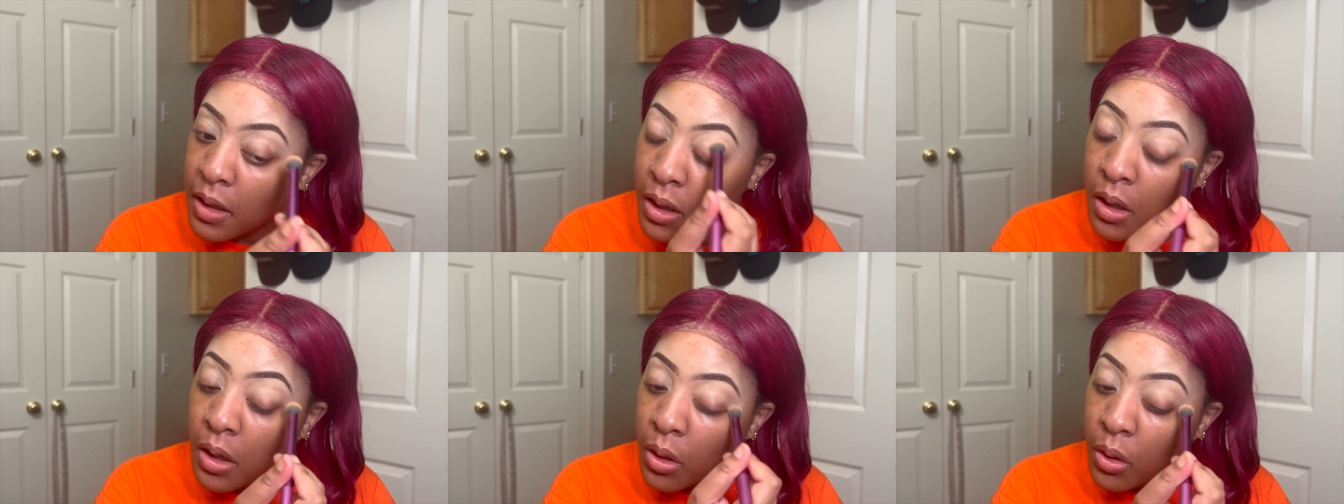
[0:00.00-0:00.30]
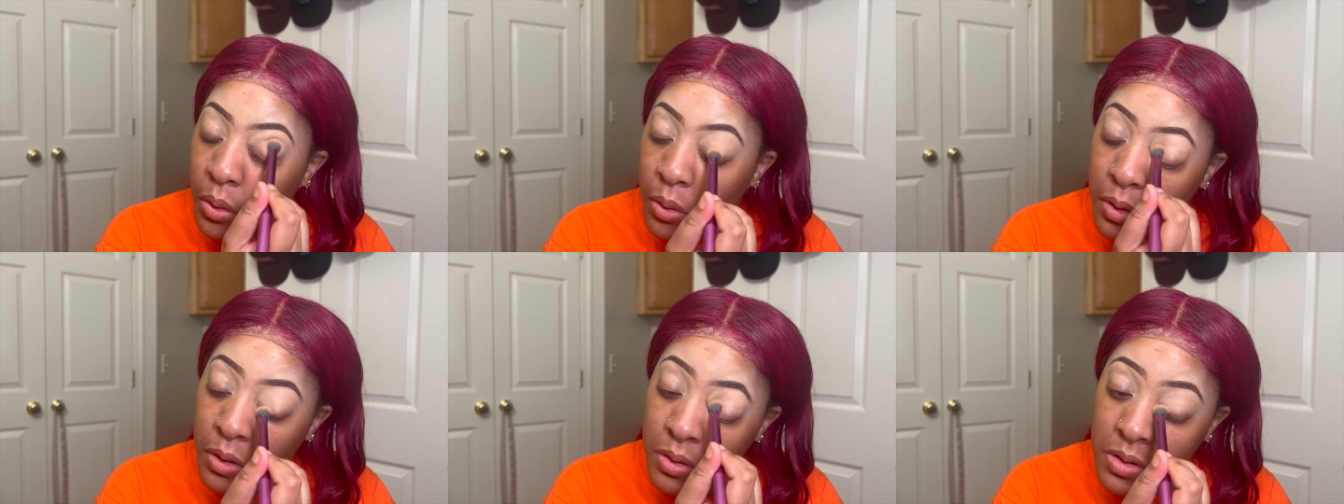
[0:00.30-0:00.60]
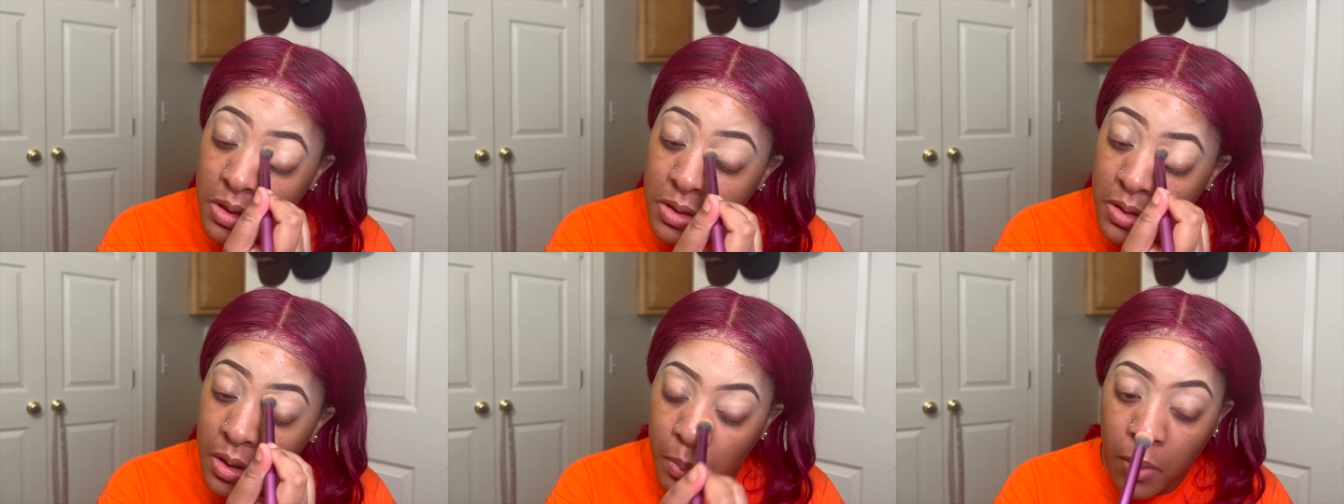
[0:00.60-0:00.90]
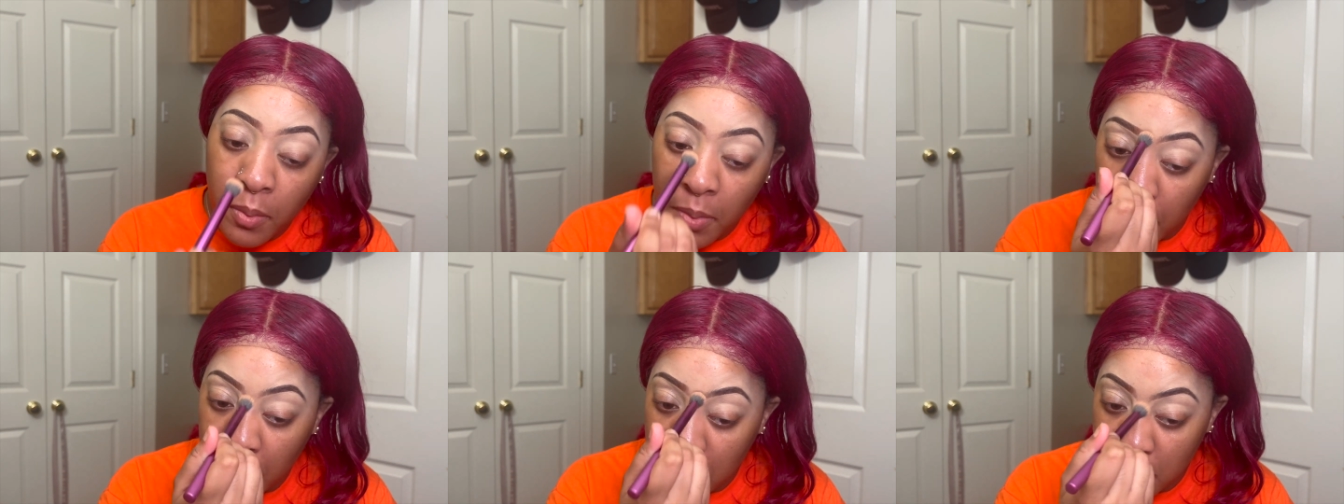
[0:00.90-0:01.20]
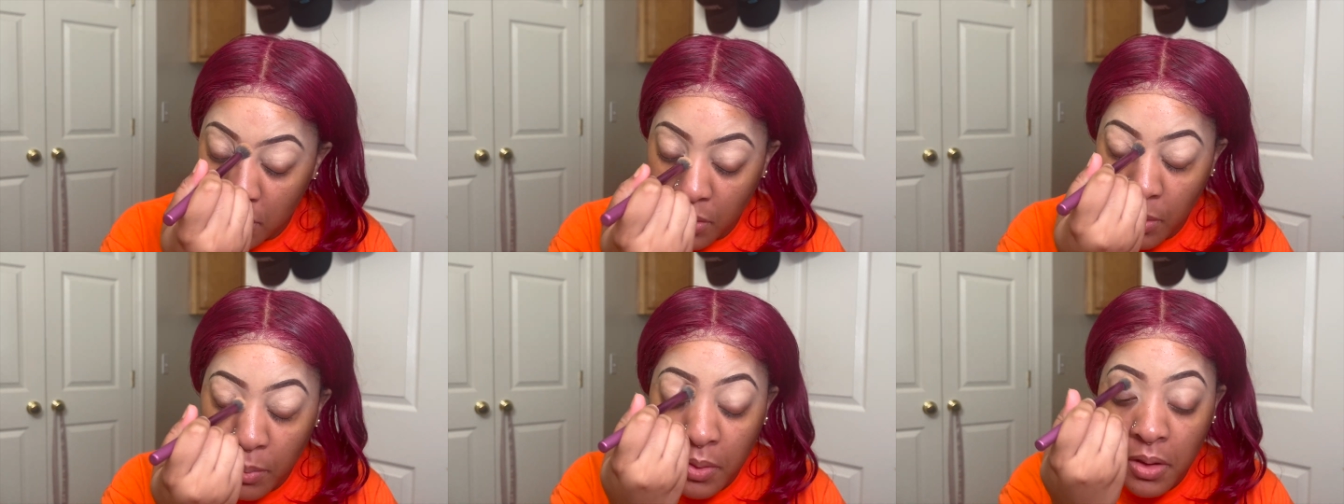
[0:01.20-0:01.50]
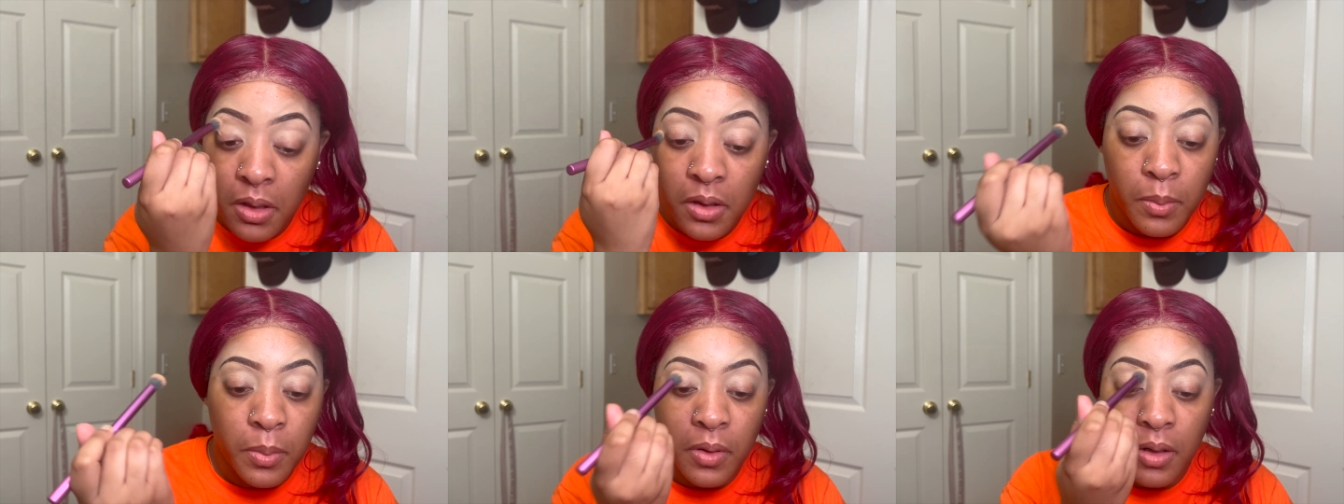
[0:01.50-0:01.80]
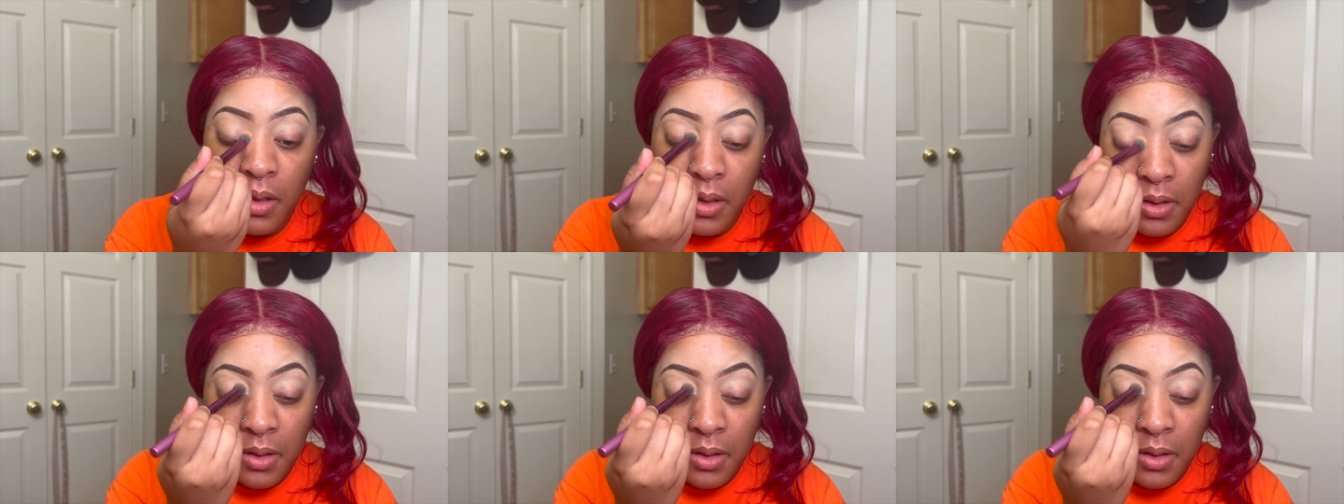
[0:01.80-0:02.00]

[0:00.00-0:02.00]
Hey.